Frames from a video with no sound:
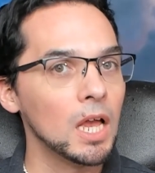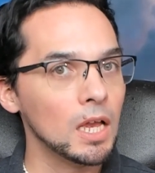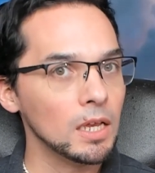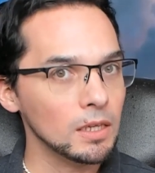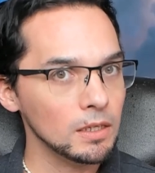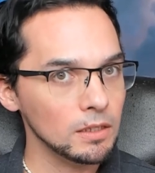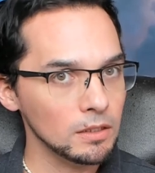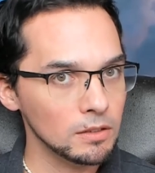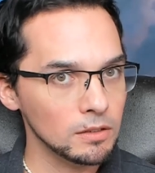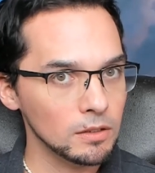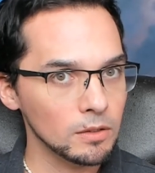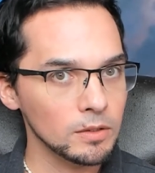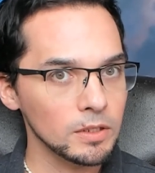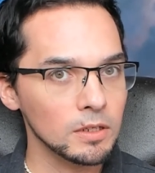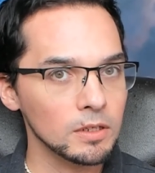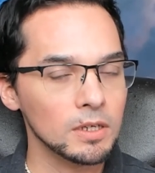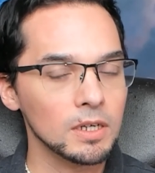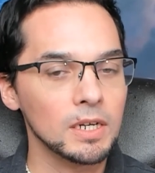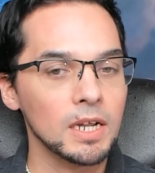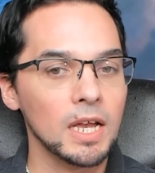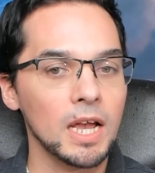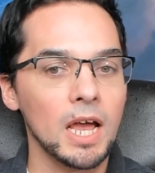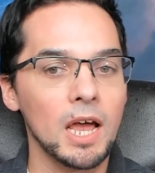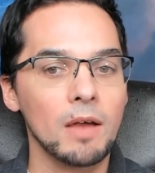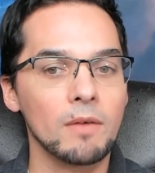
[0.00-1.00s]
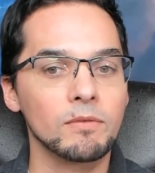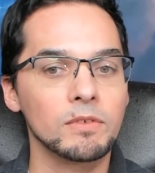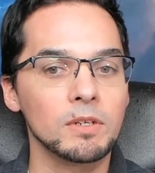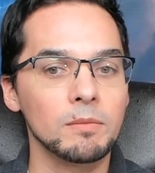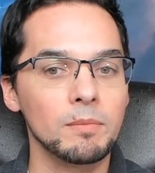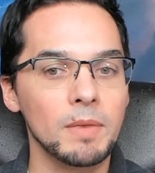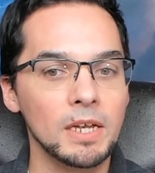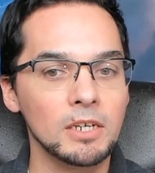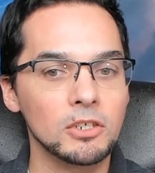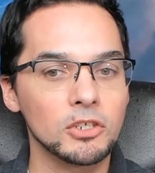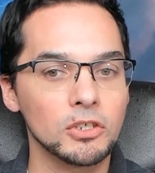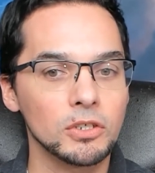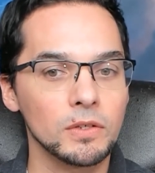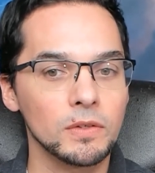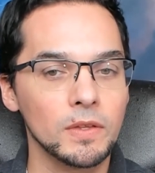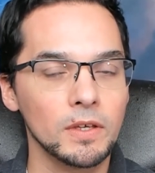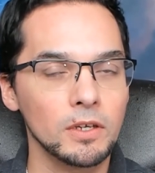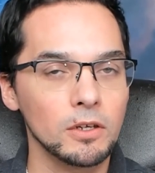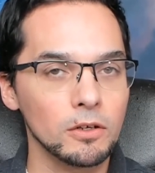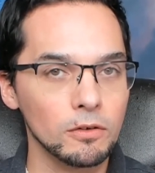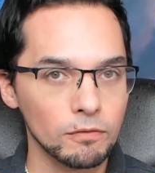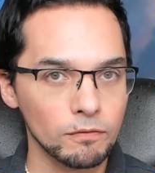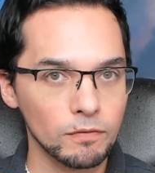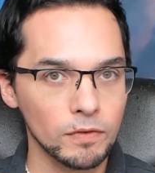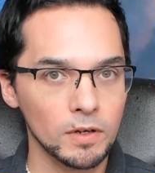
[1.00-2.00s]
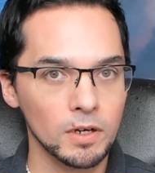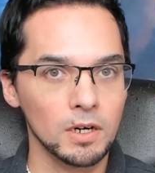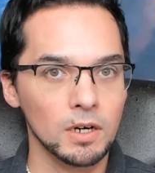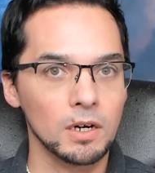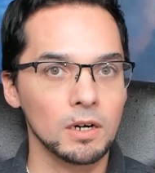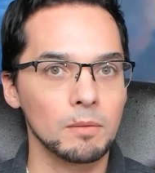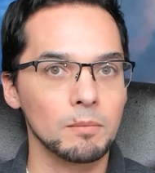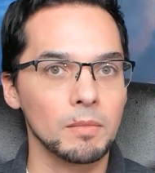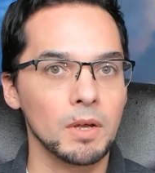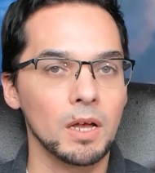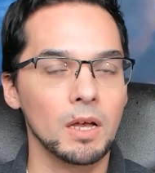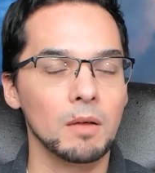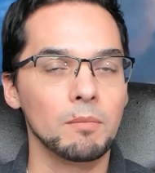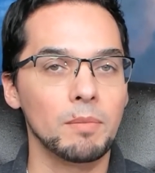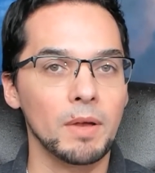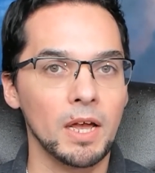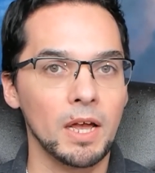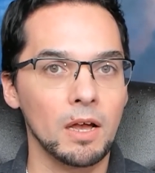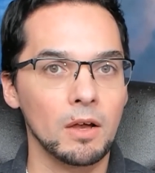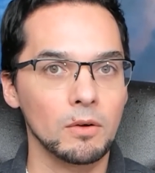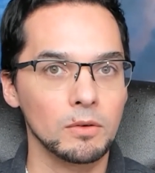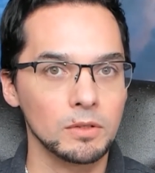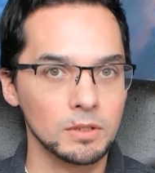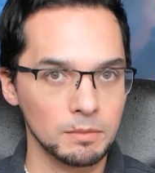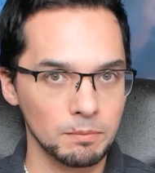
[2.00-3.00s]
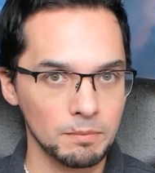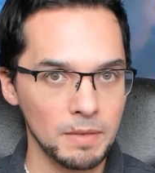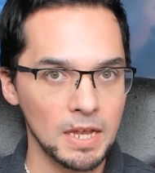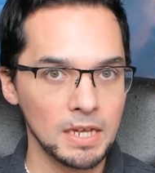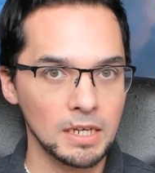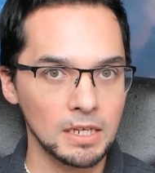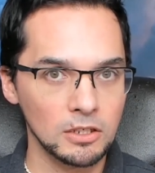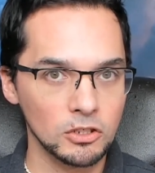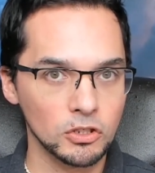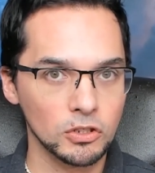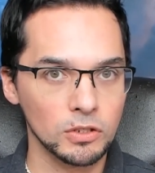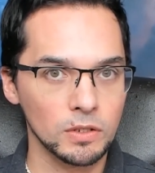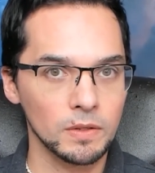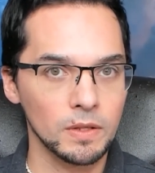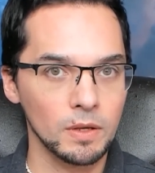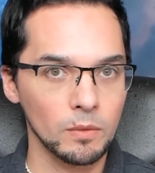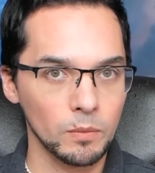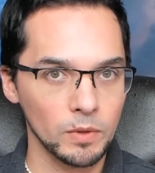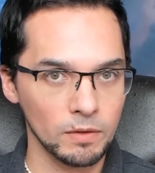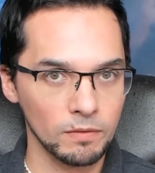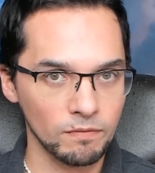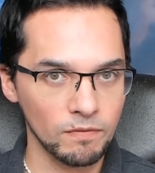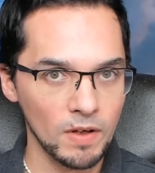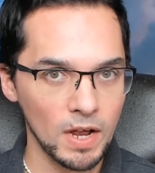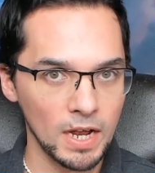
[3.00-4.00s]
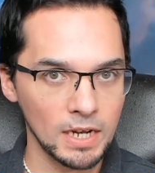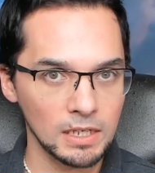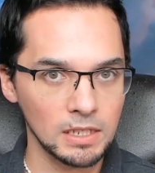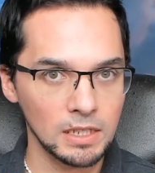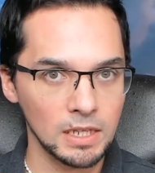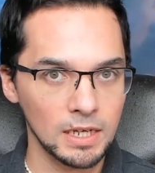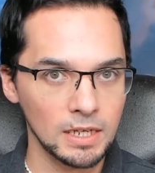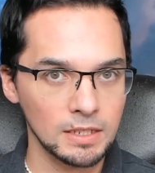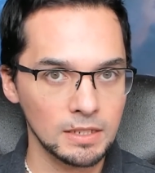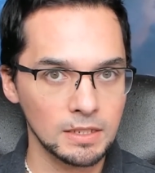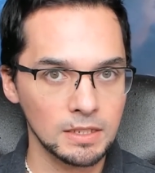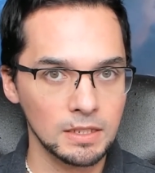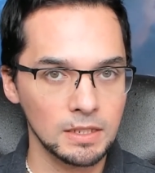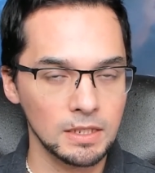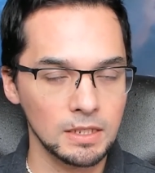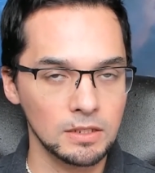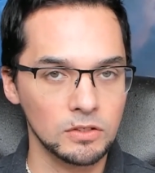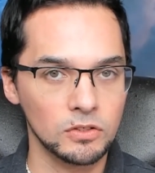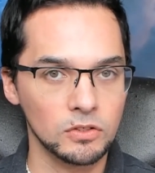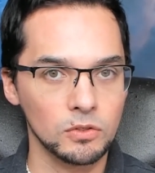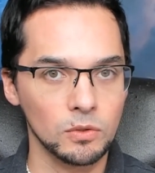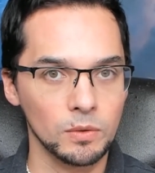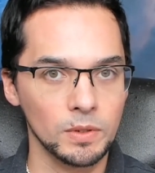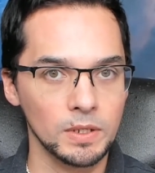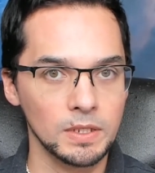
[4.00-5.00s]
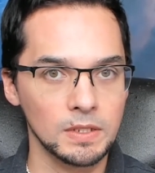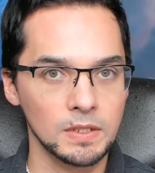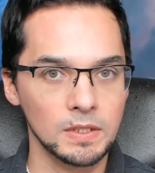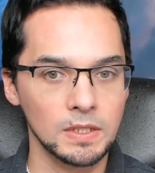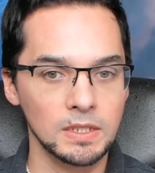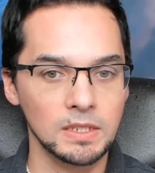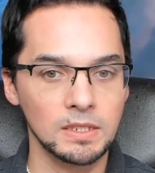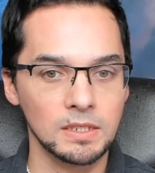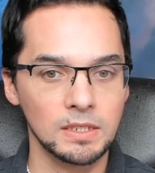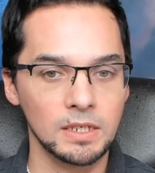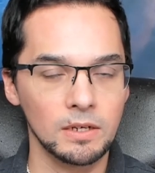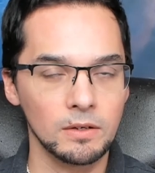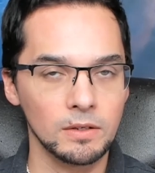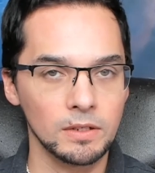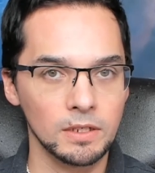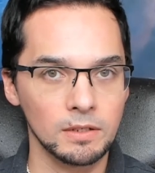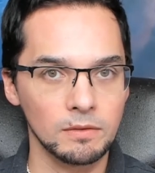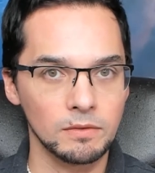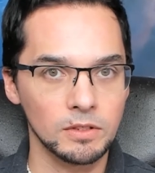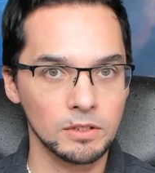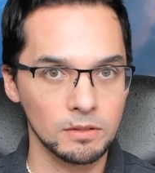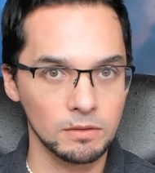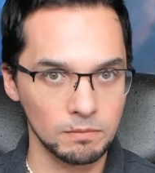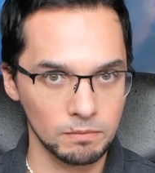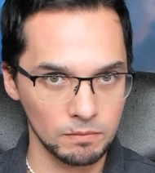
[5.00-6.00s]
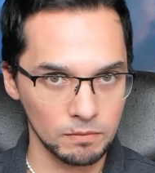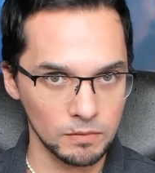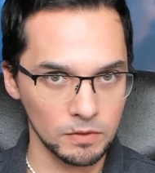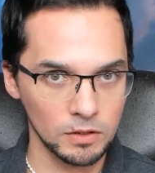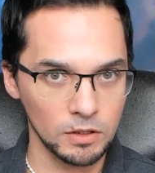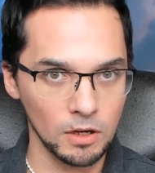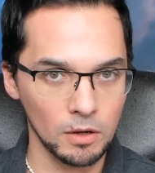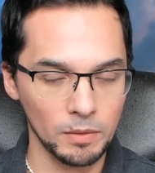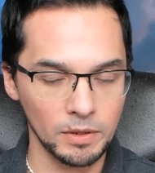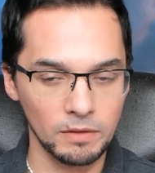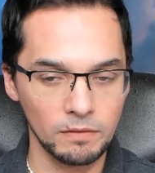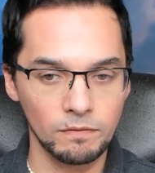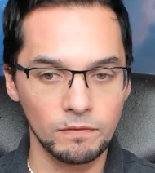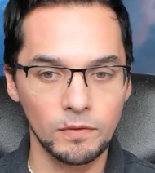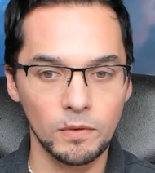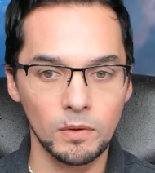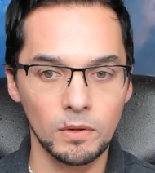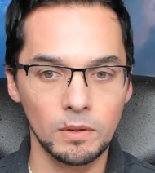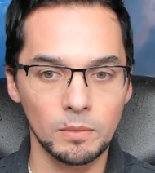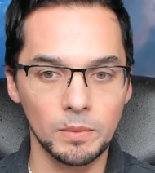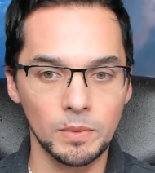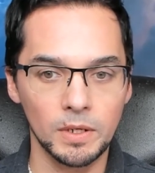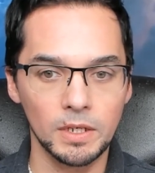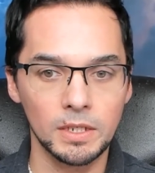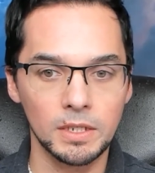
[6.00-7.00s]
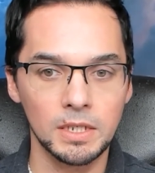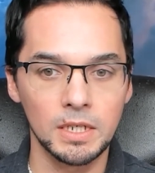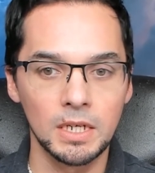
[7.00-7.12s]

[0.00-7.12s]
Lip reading: you know, you're going to have to make sure that you're firm about making sure that we're finalizing these stories and these narratives going forward.